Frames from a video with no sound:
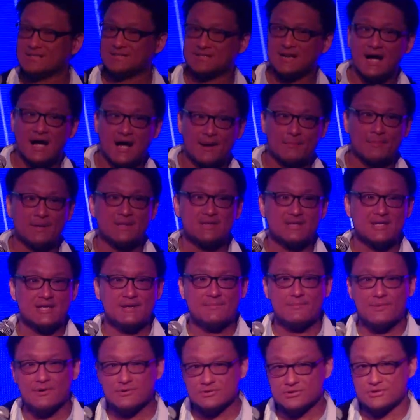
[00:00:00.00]
common
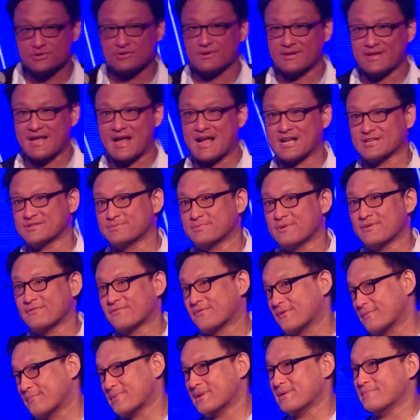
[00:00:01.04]
emotional attachment for
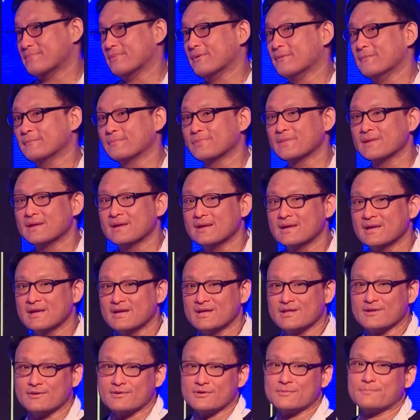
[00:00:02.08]
people. You
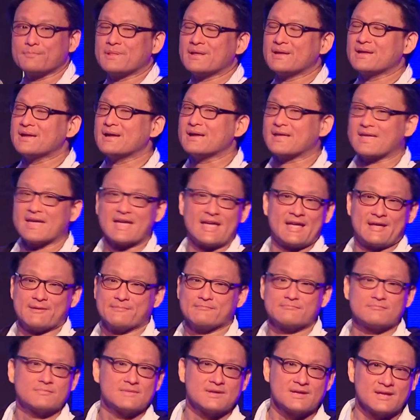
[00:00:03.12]
know, you play a game.
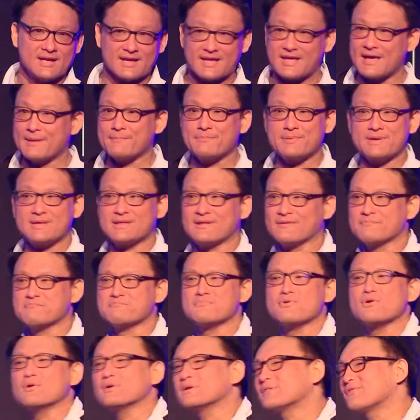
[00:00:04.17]
It can be the
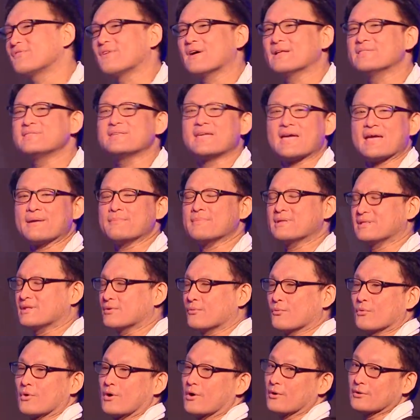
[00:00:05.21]
most fun game in the
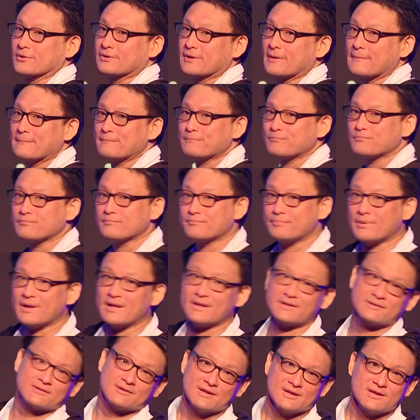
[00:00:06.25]
world, but
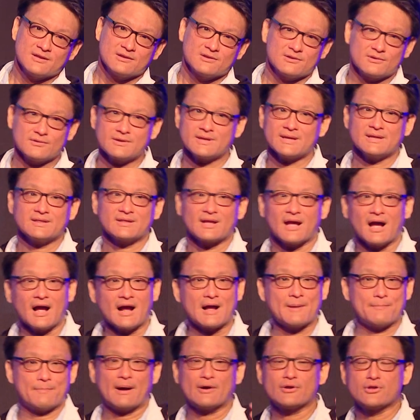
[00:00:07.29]
you can talk
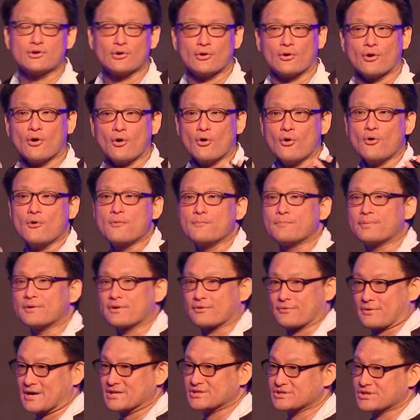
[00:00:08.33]
about your own
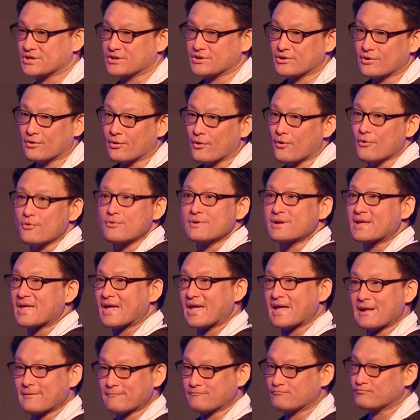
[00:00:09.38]
progression, your own
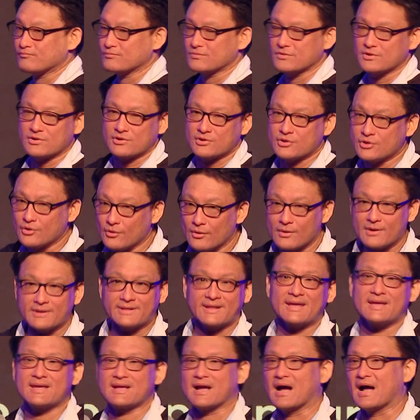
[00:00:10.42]
game, your
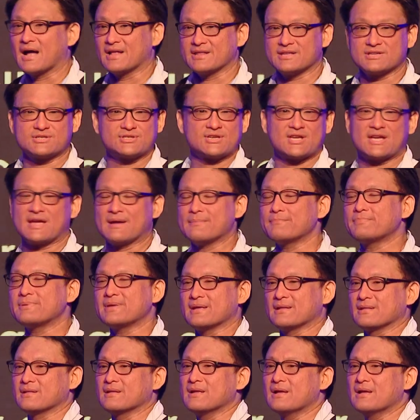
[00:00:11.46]
take on the
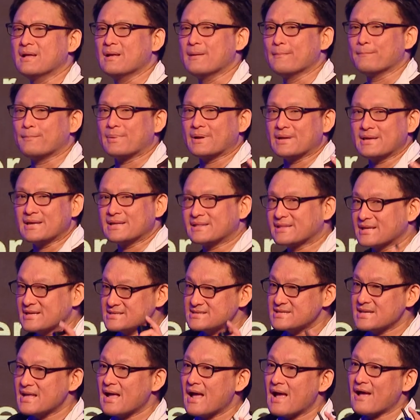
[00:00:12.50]
champion, but it
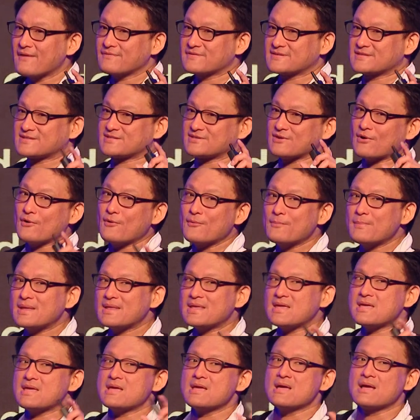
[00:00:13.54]
doesn't have so
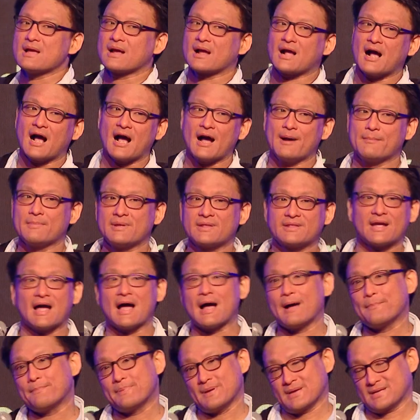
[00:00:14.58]
many common
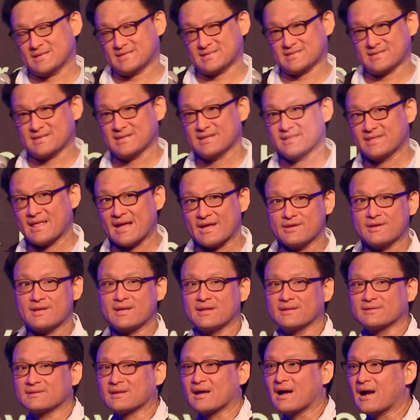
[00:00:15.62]
topics that you
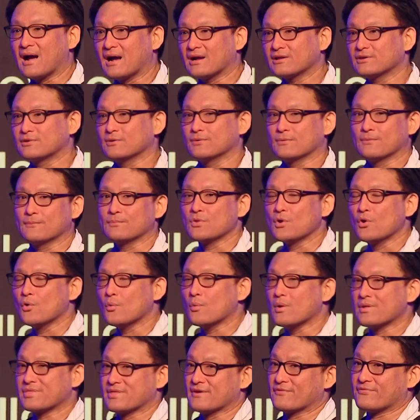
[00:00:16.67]
can talk to
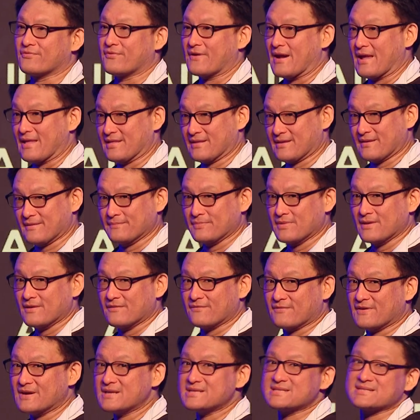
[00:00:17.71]
with a friend.
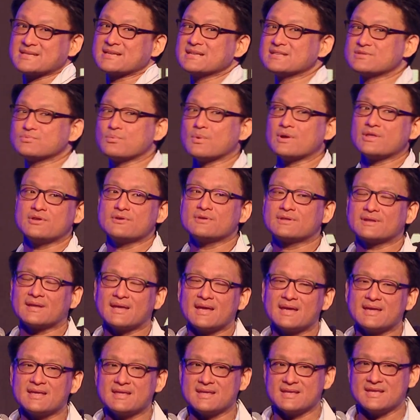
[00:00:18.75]
Versus when you
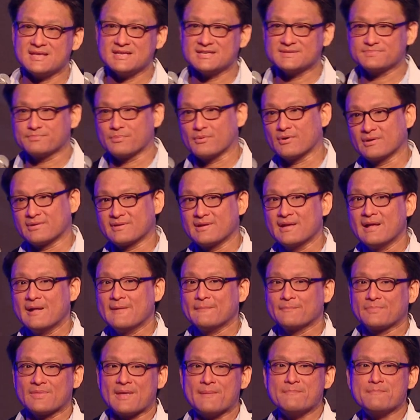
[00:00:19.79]
take esports
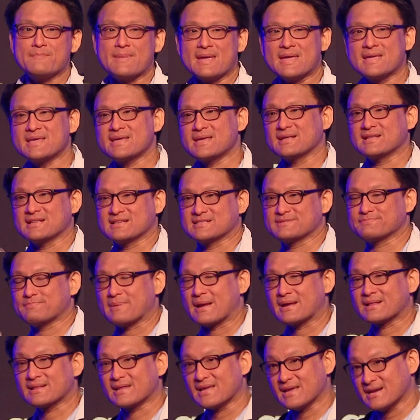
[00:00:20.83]
and make it a
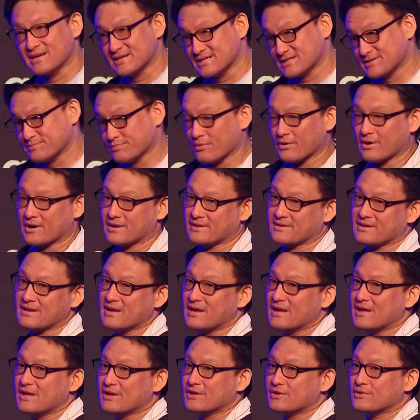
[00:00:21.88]
spectator sport,
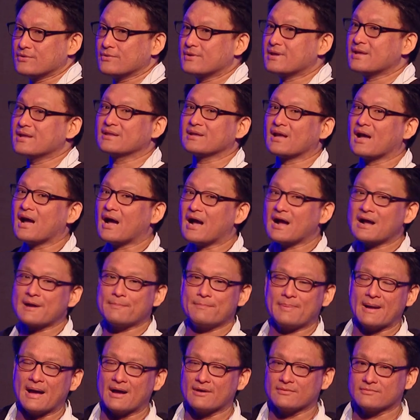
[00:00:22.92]
you can talk
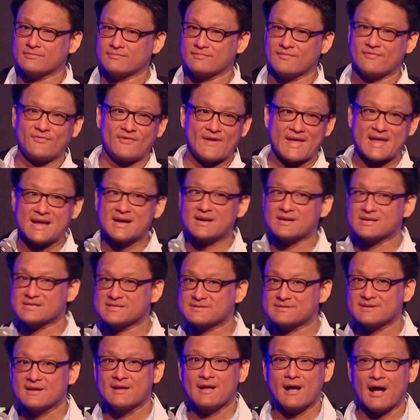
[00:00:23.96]
about
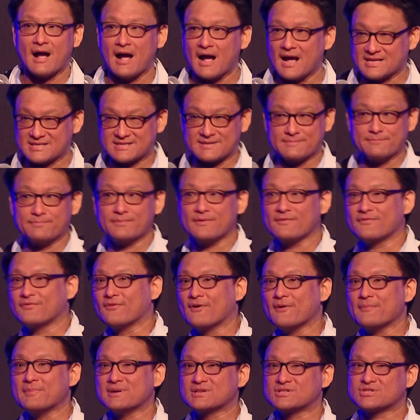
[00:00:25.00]
Faker's awesome
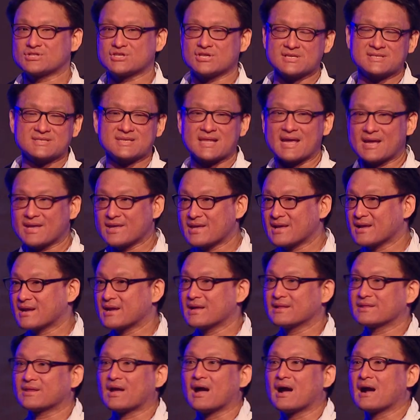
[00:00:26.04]
performance, just like you
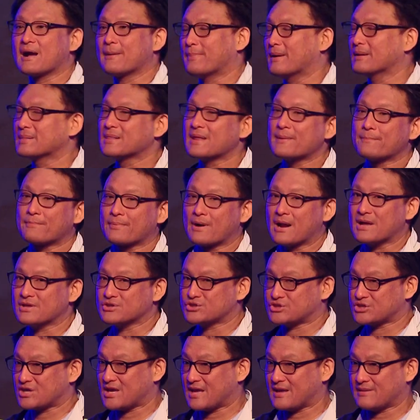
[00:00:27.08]
can talk about LeBron
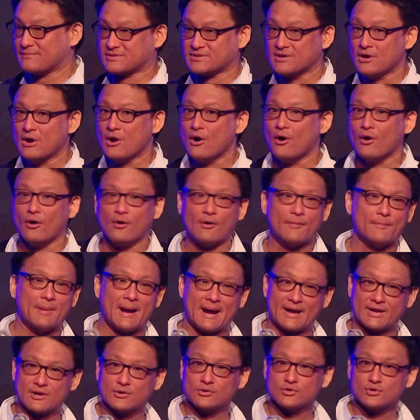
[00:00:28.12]
James or Michael